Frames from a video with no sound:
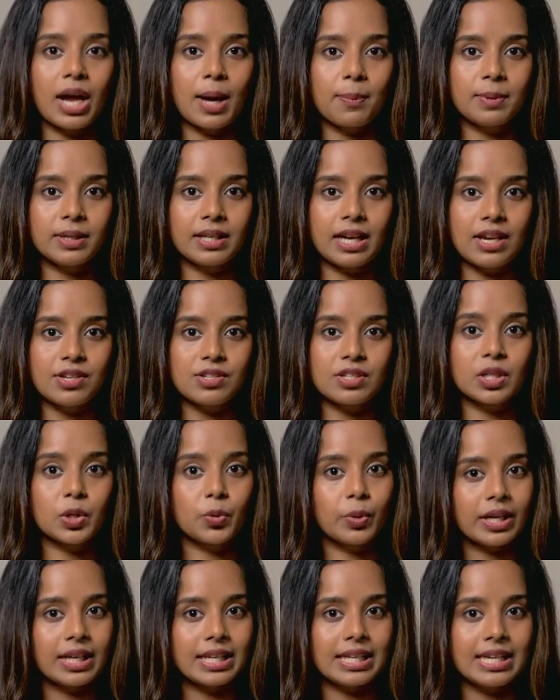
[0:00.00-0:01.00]
application
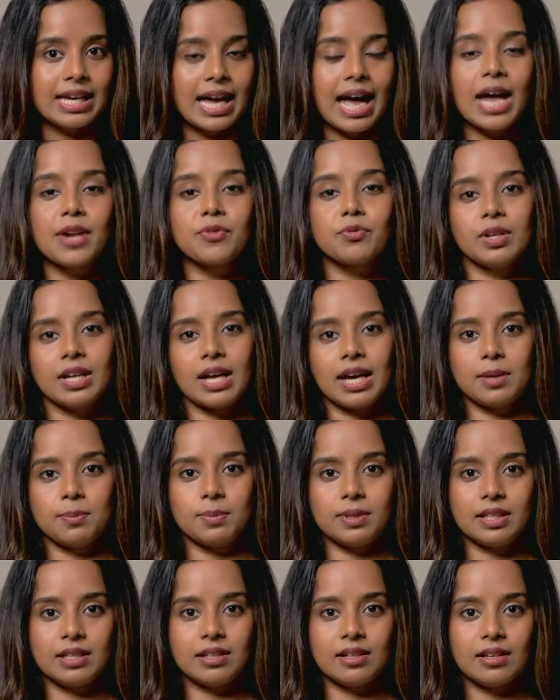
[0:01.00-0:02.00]
quickly and
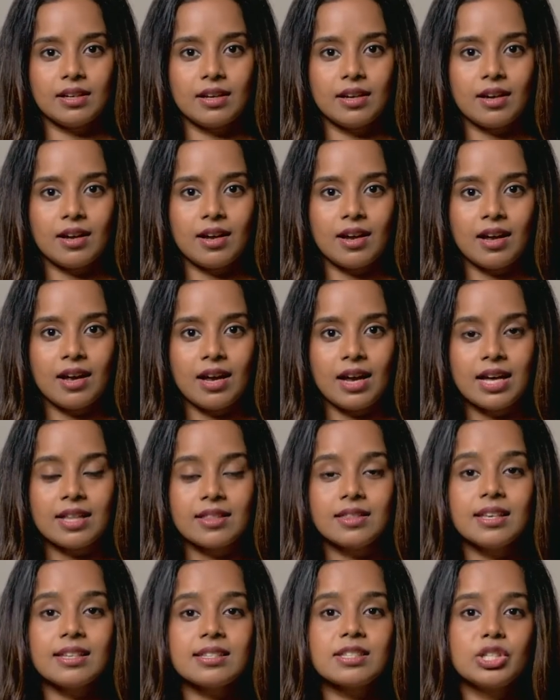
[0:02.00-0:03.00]
reliably.
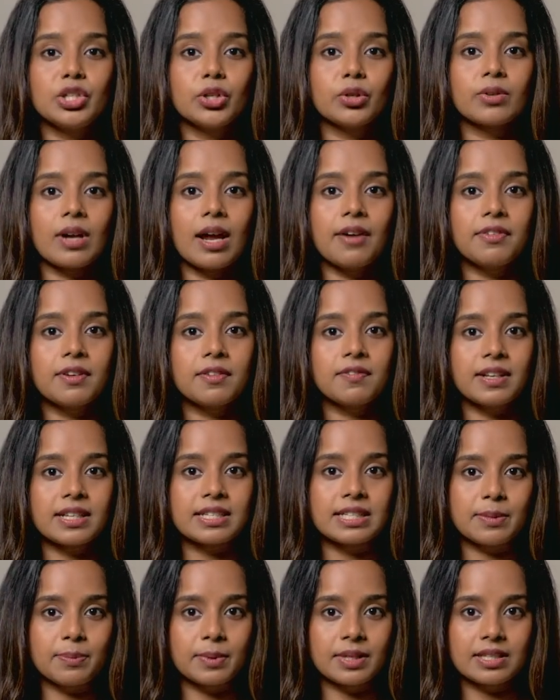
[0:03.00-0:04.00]
This geographic
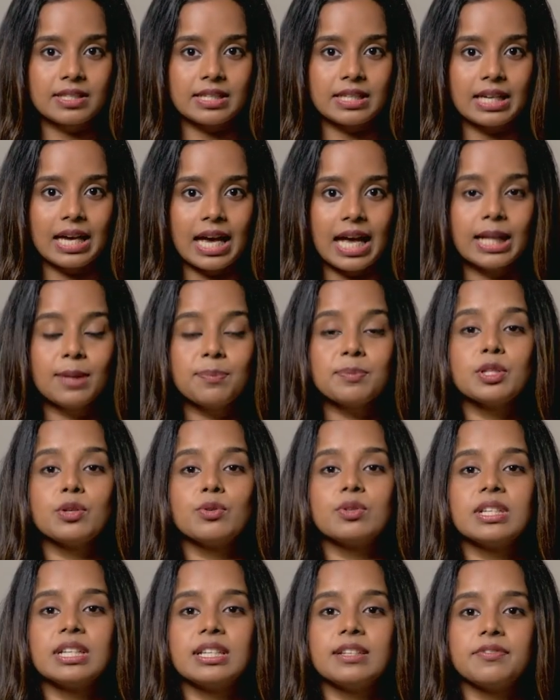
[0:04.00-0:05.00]
flexibility helps you
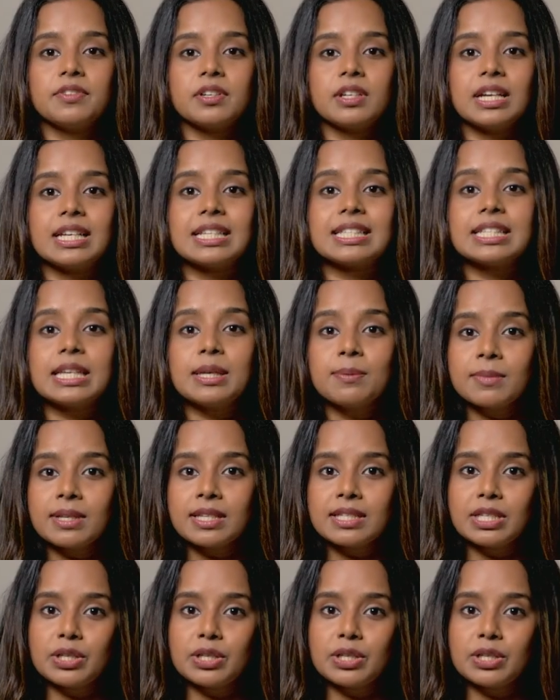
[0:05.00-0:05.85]
deliver a seamless